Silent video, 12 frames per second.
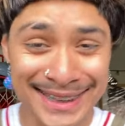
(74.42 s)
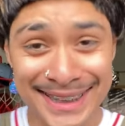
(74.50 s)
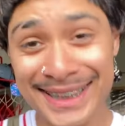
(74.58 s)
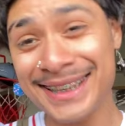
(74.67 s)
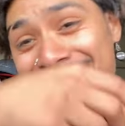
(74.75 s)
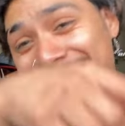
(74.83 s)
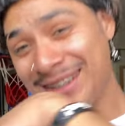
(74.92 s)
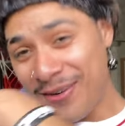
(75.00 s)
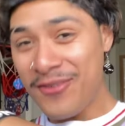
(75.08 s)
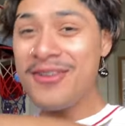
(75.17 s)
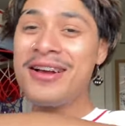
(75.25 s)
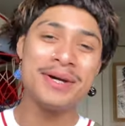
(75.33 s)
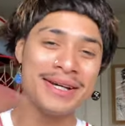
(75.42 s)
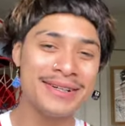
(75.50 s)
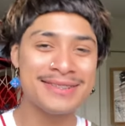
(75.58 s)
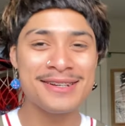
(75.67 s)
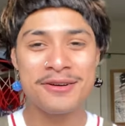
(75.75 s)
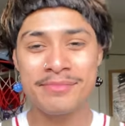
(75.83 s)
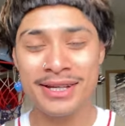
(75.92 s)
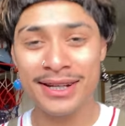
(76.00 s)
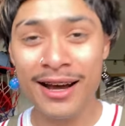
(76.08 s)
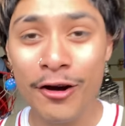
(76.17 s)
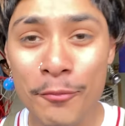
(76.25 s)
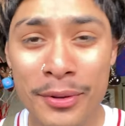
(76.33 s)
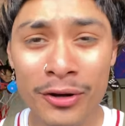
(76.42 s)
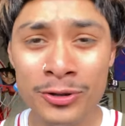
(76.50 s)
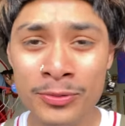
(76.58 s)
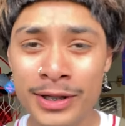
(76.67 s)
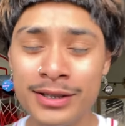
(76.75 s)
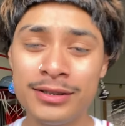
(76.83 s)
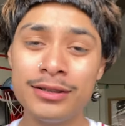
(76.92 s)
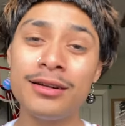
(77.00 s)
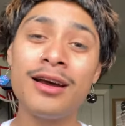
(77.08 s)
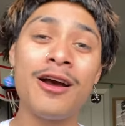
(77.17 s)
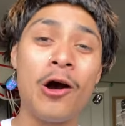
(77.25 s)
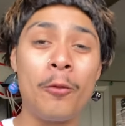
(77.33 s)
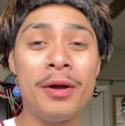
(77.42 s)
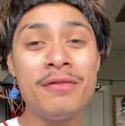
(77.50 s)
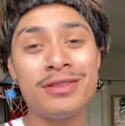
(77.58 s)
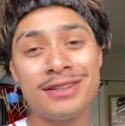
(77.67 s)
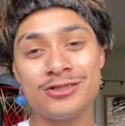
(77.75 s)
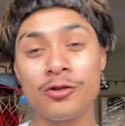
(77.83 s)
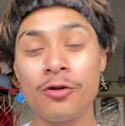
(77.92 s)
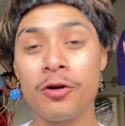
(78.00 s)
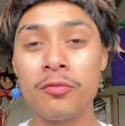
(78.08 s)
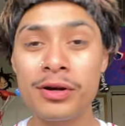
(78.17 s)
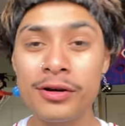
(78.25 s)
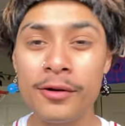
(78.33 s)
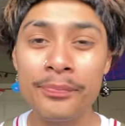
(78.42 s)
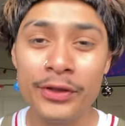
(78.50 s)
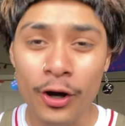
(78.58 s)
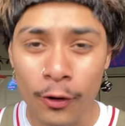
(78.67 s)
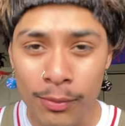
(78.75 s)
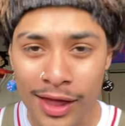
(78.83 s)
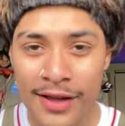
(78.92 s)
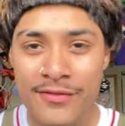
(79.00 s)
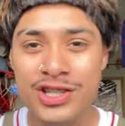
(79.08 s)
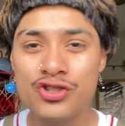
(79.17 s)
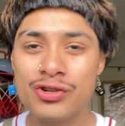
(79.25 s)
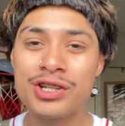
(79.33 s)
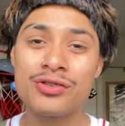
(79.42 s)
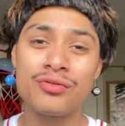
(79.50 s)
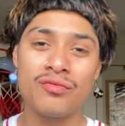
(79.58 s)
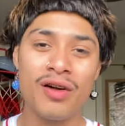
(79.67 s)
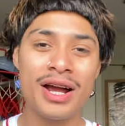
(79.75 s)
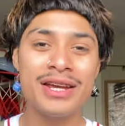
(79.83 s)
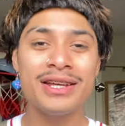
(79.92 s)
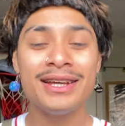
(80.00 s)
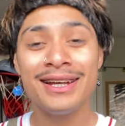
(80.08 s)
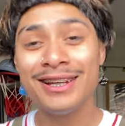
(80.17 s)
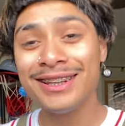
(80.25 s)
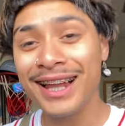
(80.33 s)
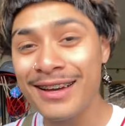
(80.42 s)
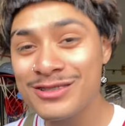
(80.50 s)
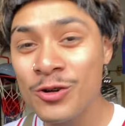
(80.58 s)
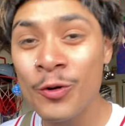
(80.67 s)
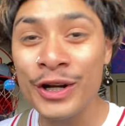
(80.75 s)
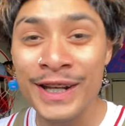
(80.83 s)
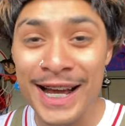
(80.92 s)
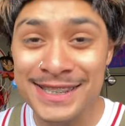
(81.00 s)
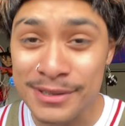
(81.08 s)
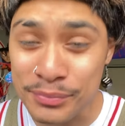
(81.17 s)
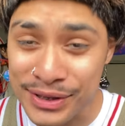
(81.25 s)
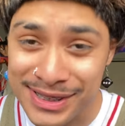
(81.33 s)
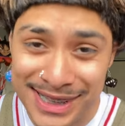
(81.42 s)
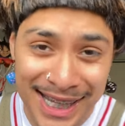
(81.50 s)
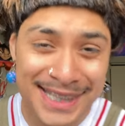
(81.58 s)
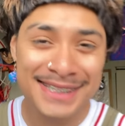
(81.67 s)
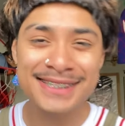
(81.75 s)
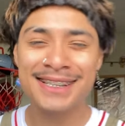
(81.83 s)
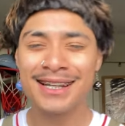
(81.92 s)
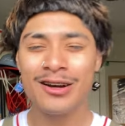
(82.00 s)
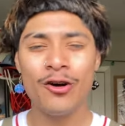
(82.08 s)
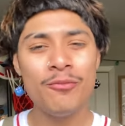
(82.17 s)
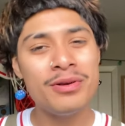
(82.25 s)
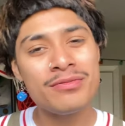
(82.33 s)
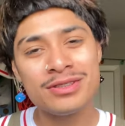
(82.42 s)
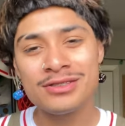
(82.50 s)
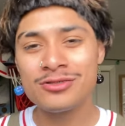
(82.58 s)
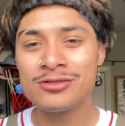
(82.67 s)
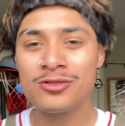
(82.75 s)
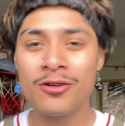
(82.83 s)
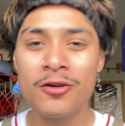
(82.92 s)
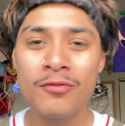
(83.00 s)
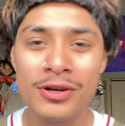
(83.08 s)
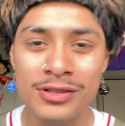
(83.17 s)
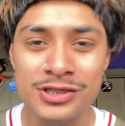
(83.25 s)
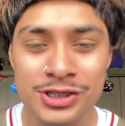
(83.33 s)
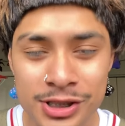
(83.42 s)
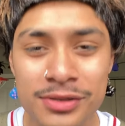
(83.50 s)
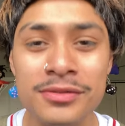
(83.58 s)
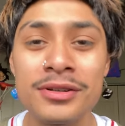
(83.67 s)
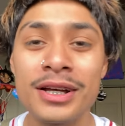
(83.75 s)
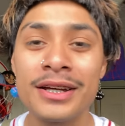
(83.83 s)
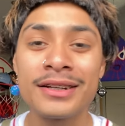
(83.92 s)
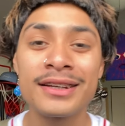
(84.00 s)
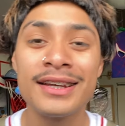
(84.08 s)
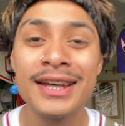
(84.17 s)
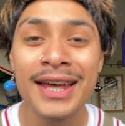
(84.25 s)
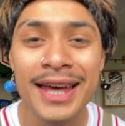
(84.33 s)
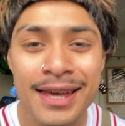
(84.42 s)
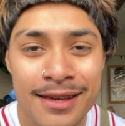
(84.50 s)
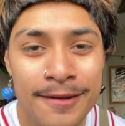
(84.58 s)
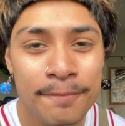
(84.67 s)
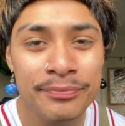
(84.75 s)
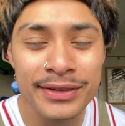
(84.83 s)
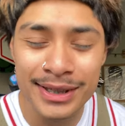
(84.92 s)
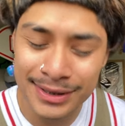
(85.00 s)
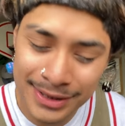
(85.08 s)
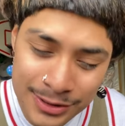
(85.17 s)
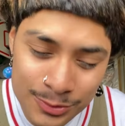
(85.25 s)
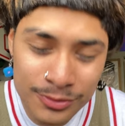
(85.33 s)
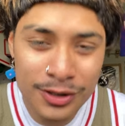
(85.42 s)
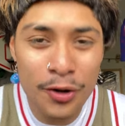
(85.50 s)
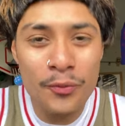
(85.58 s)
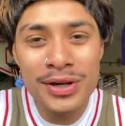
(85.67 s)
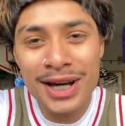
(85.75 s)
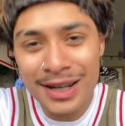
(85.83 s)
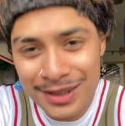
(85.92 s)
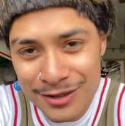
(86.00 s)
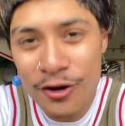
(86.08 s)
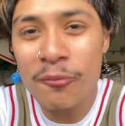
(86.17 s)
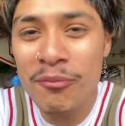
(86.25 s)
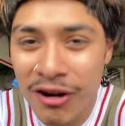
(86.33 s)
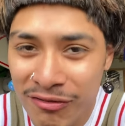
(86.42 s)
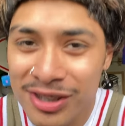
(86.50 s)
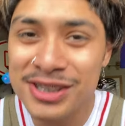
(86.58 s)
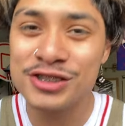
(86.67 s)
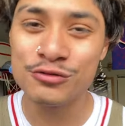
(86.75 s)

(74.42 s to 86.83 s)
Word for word: didn't know. Hell yeah, man. I hope y'all doing good. Hope everything's going well. Hope life is treating you right. Life's going nice and precise. Hope everything's just going well in general, gang. And in this one, we got a little marvelous